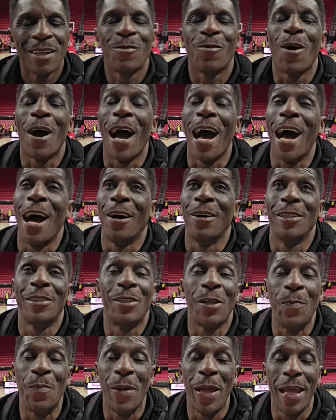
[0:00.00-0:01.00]
Wow,
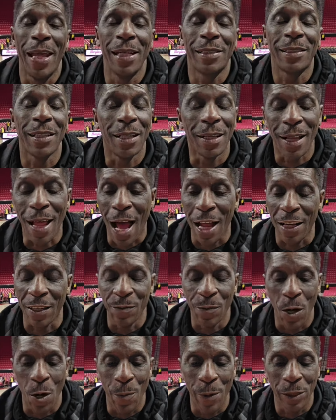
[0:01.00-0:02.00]
it's a it's a lot of
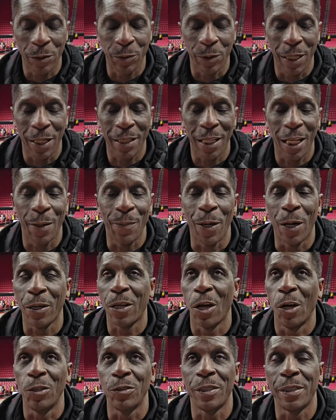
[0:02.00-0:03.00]
moments when I think about
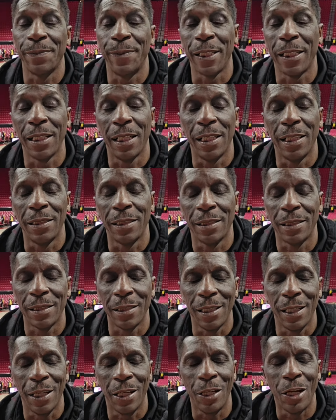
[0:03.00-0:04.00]
Coach because
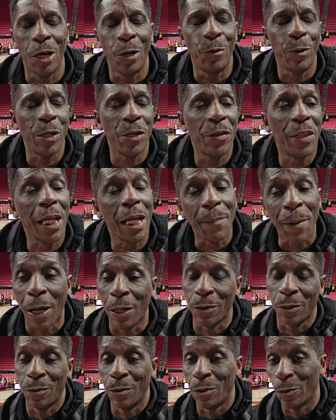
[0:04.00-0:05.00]
you know when you think
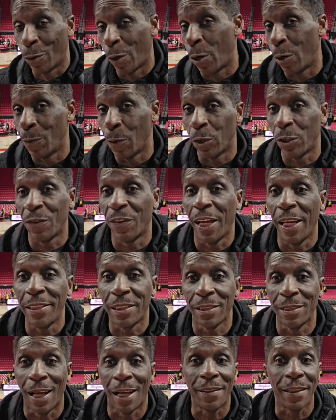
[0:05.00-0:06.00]
about the word
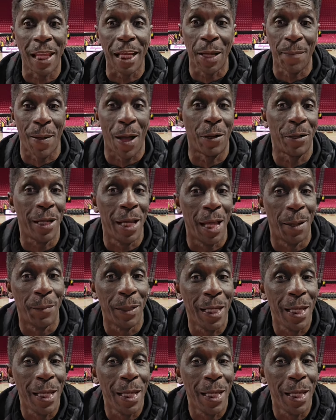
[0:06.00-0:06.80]
motivation, I think about him.